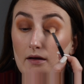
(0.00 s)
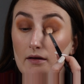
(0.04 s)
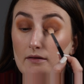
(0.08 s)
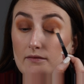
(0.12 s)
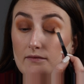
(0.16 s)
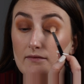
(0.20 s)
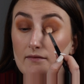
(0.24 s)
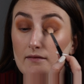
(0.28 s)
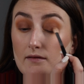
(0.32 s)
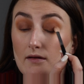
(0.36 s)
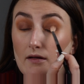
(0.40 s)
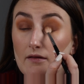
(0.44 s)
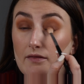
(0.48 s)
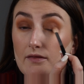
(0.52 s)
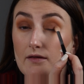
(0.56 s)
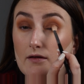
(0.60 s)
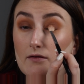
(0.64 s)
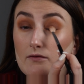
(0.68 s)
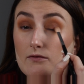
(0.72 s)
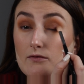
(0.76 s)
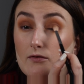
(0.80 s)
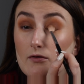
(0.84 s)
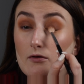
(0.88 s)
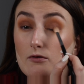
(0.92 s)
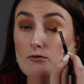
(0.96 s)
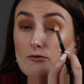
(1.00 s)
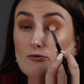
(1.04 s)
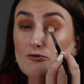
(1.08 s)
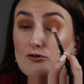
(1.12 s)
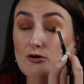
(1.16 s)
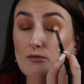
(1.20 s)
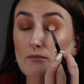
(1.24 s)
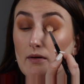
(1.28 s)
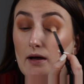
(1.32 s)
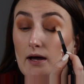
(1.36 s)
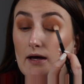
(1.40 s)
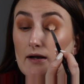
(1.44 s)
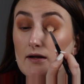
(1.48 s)
It's nothing too
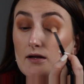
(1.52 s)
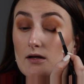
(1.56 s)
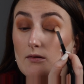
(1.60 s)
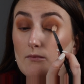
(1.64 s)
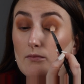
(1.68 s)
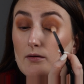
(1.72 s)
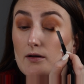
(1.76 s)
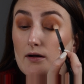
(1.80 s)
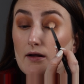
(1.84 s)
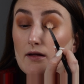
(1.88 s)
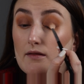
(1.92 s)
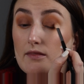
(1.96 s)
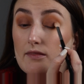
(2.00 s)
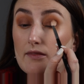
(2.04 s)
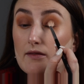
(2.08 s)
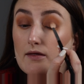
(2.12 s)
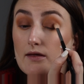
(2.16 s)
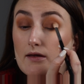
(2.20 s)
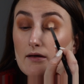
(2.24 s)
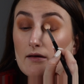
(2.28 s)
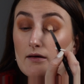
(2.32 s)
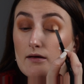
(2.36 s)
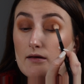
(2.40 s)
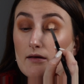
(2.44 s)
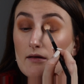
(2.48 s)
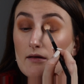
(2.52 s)
dramatic, but I think